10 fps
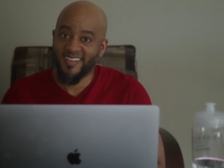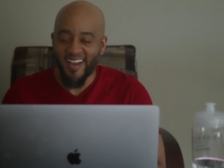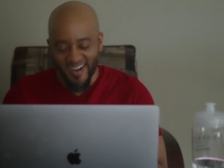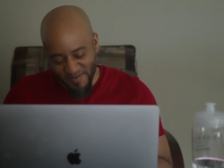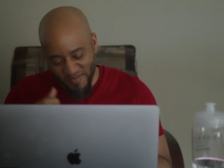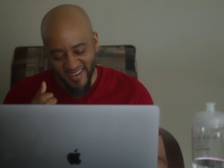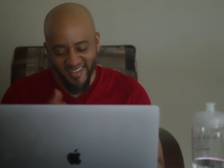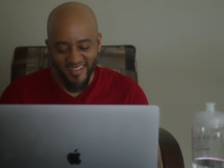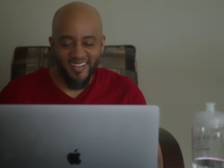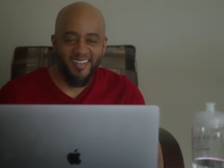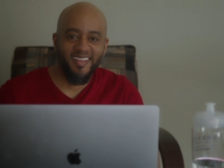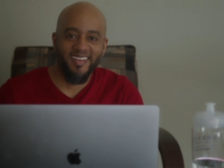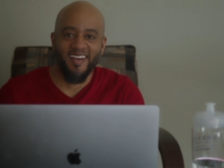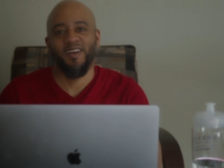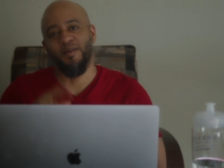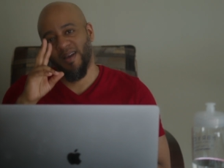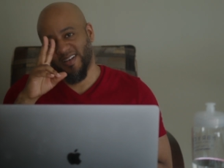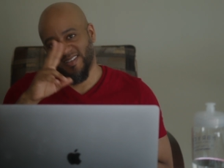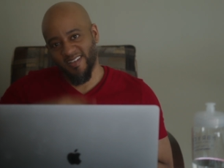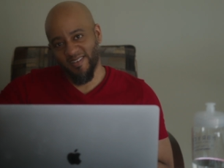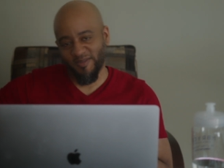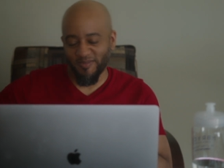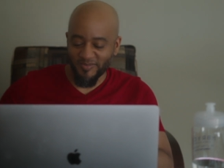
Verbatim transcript: all right bet all right i'm out later